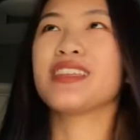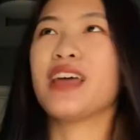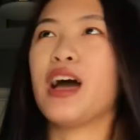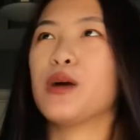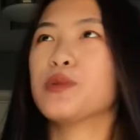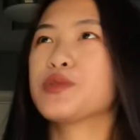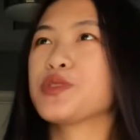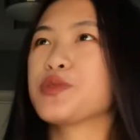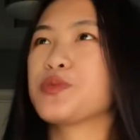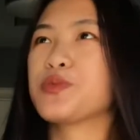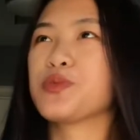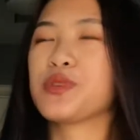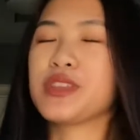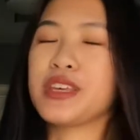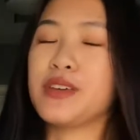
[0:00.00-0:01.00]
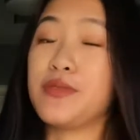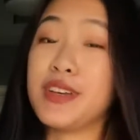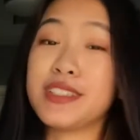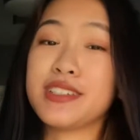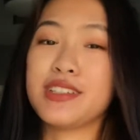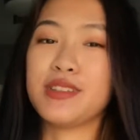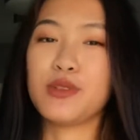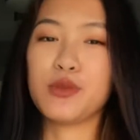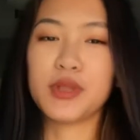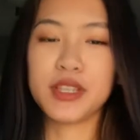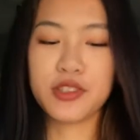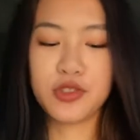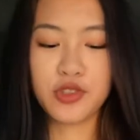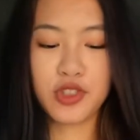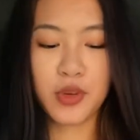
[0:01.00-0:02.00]
I was just really invested in the
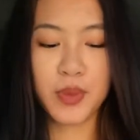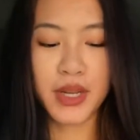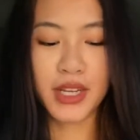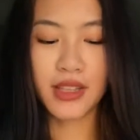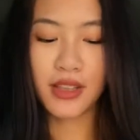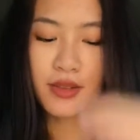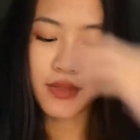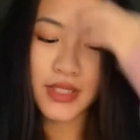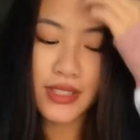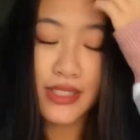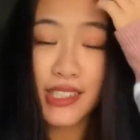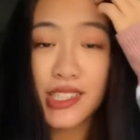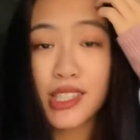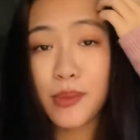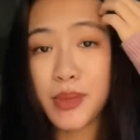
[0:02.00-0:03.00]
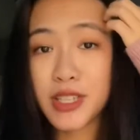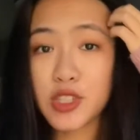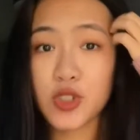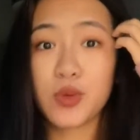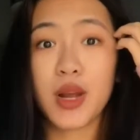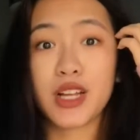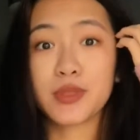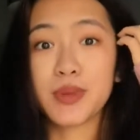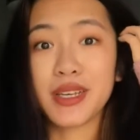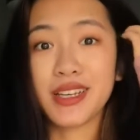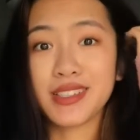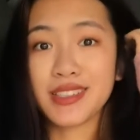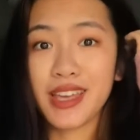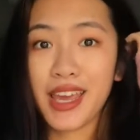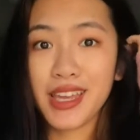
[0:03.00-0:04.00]
relationship, and I loved seeing them interact because
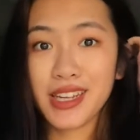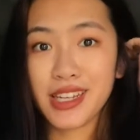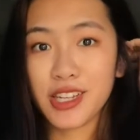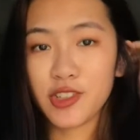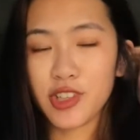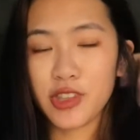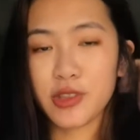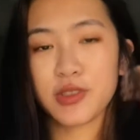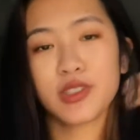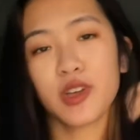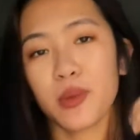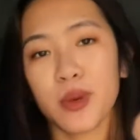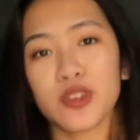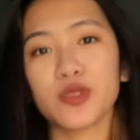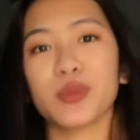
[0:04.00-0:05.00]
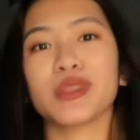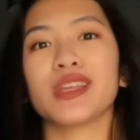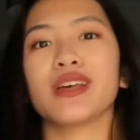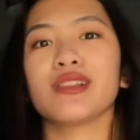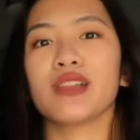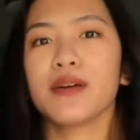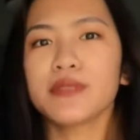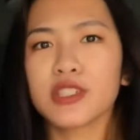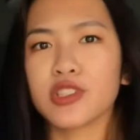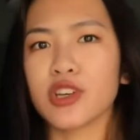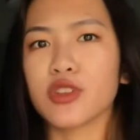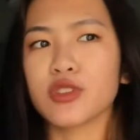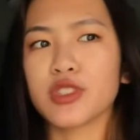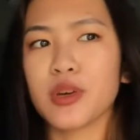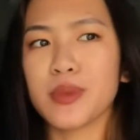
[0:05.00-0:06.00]
they hated each other so much, but they loved each
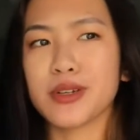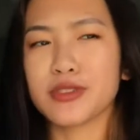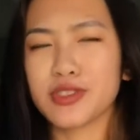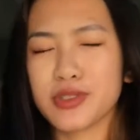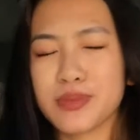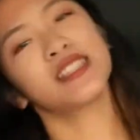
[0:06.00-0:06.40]
other so much.